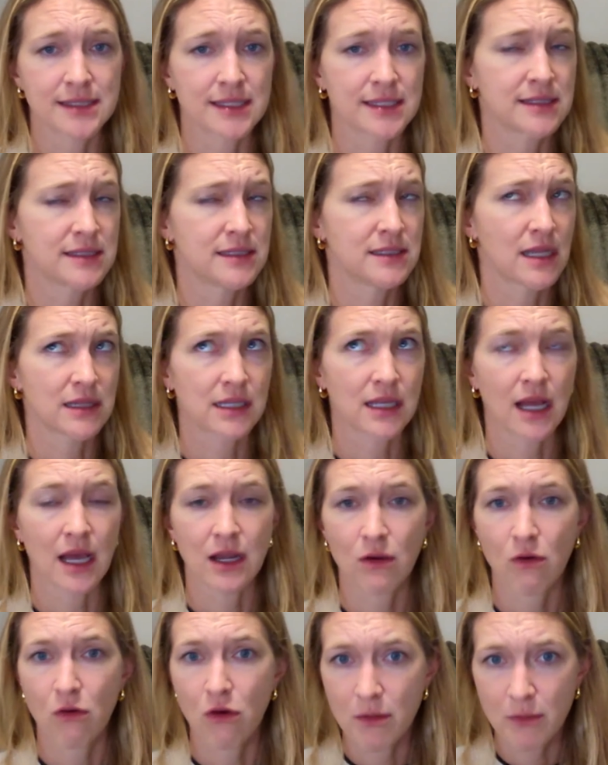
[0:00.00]
This is not the
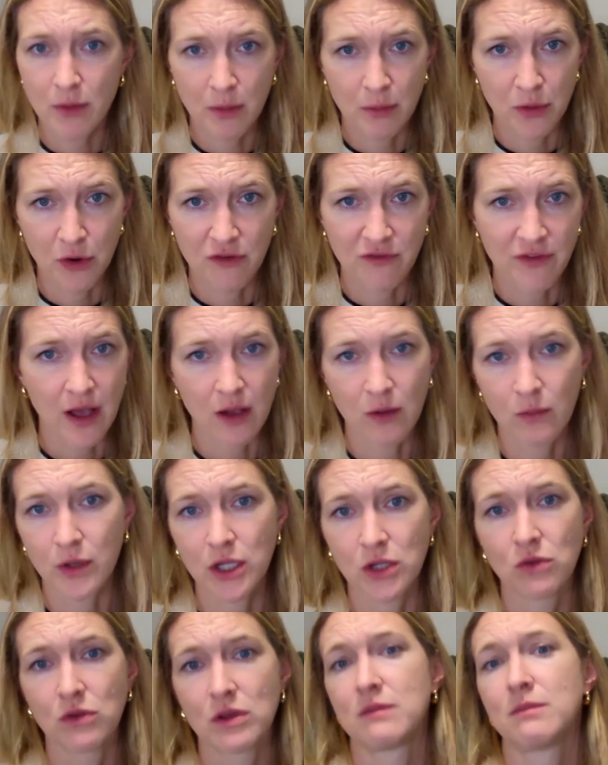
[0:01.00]
kind of hormone profile where
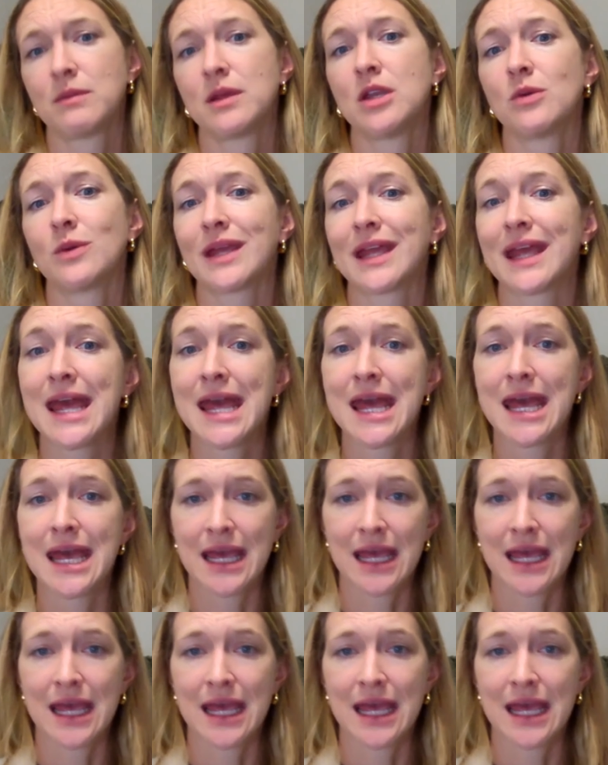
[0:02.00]
you can be doing